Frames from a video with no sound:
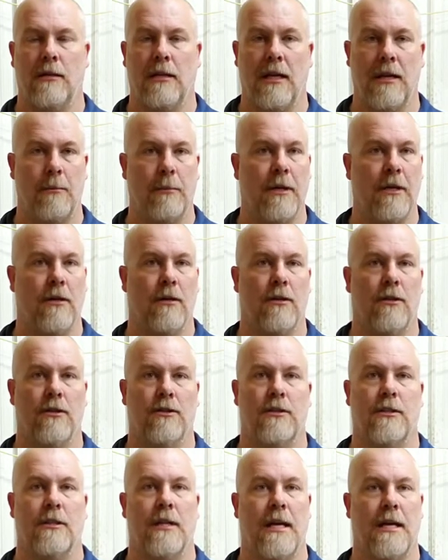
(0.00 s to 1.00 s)
end
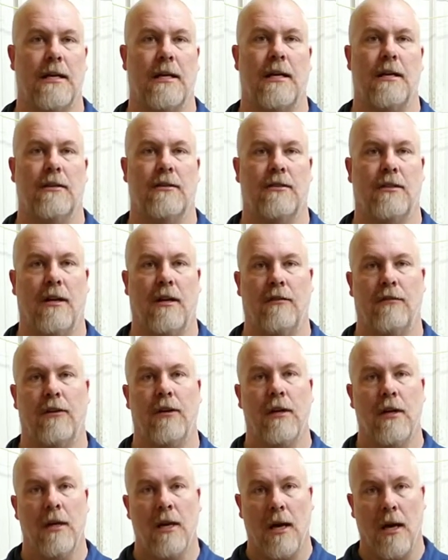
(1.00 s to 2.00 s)
mills and that kind of stuff.
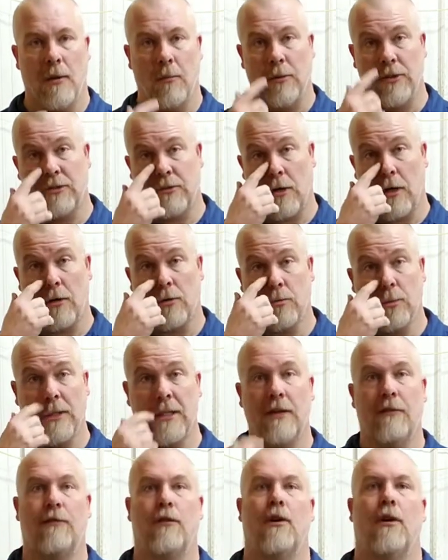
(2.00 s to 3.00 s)
We struggled with
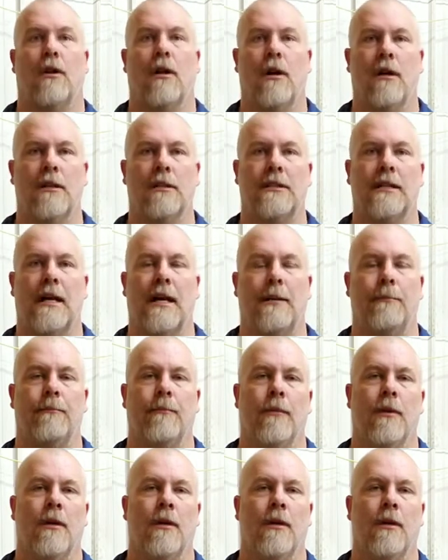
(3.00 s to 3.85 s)
it for a long time.